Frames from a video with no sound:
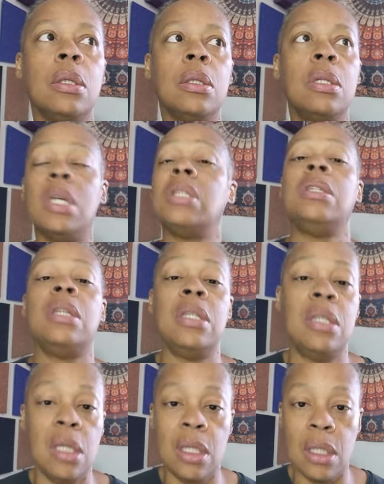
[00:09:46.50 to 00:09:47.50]
doesn't
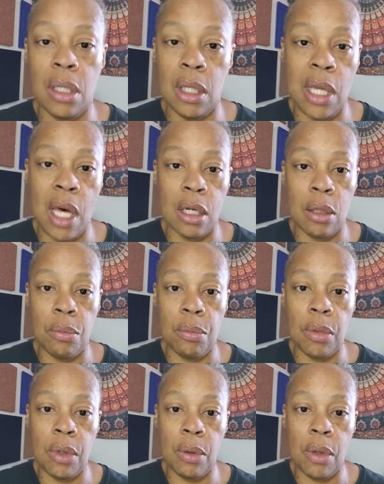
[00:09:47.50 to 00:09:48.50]
exist in a lot of
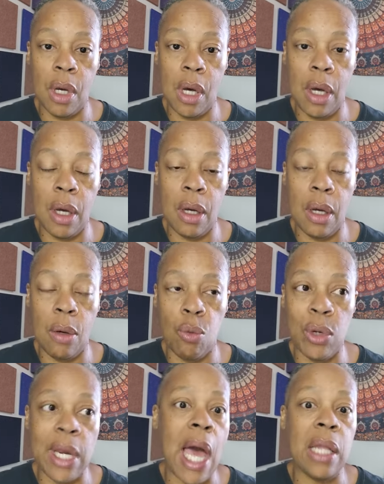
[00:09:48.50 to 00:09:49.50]
uh,
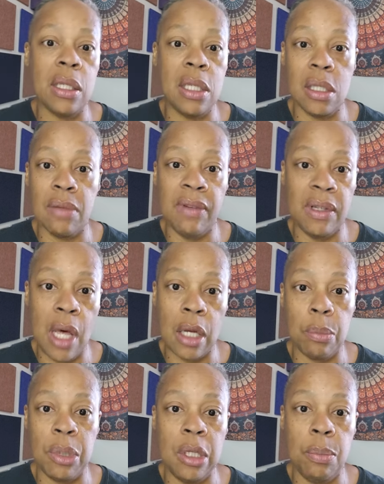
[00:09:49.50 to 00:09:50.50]
realities of a lot
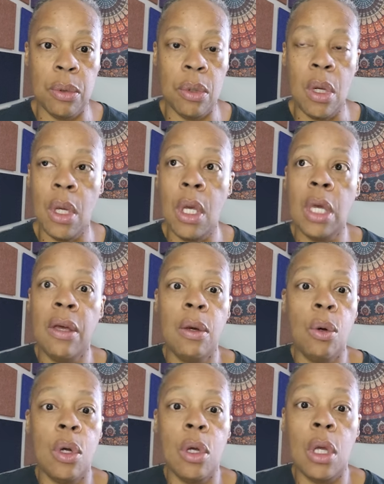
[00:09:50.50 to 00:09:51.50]
of people.
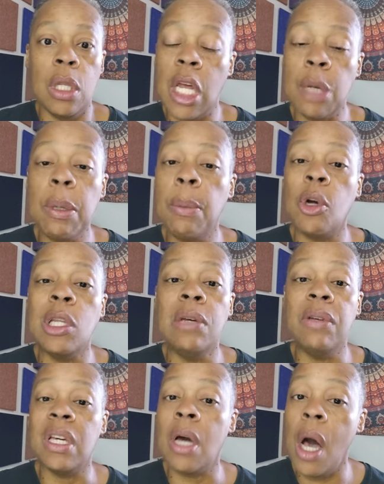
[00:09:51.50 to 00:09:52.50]
A lot of people are
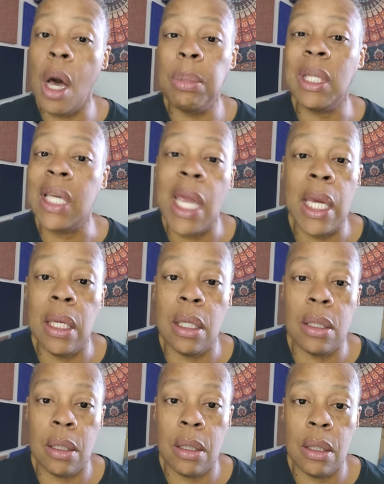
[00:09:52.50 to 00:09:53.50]
living
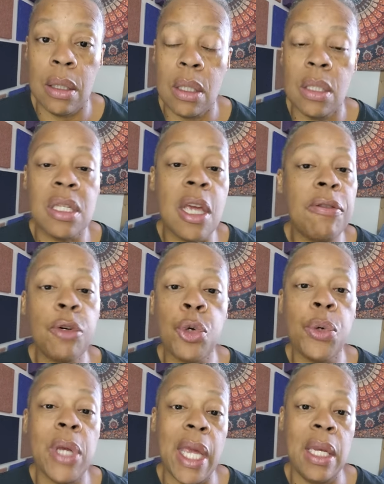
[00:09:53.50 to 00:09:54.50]
complicated,
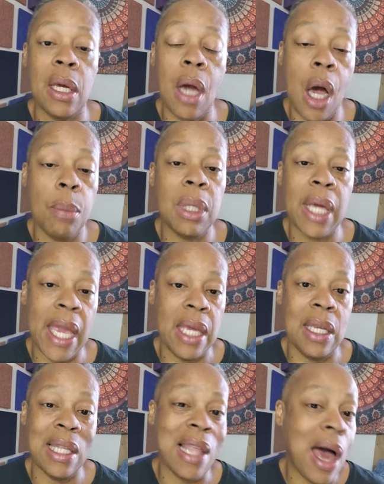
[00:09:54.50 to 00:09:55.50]
self-created,
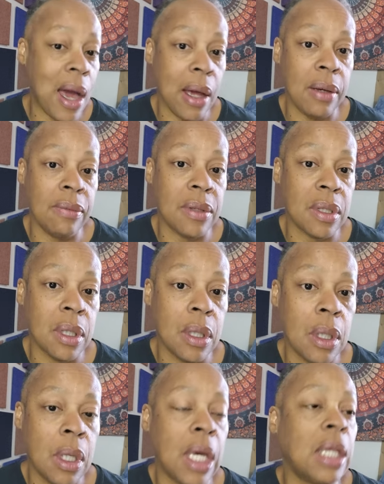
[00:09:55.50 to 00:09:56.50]
complicated lives.
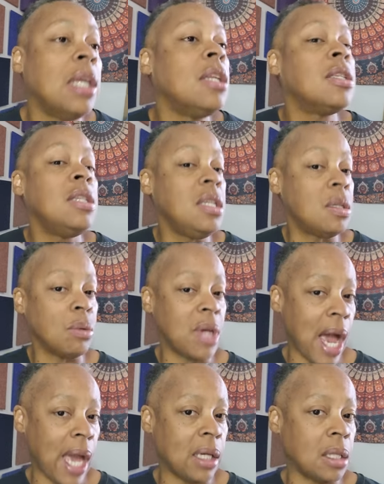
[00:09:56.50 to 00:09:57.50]
And they just need some
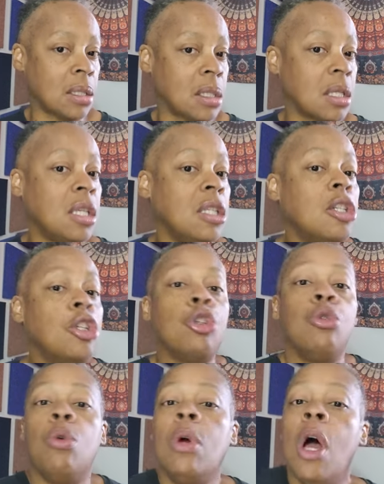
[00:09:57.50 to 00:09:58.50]
guidance to,
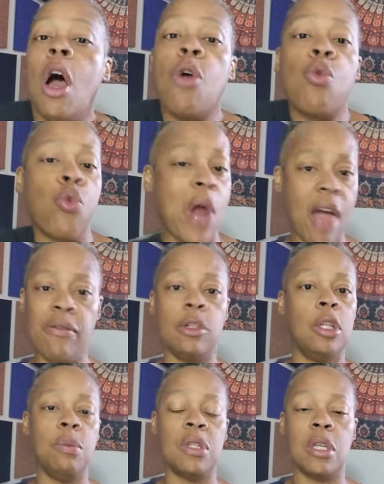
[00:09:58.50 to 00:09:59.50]
to unravel
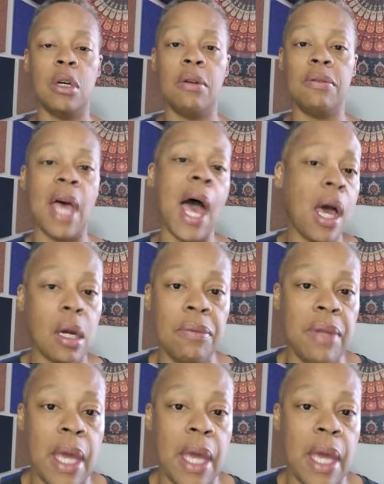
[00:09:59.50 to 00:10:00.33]
themselves out of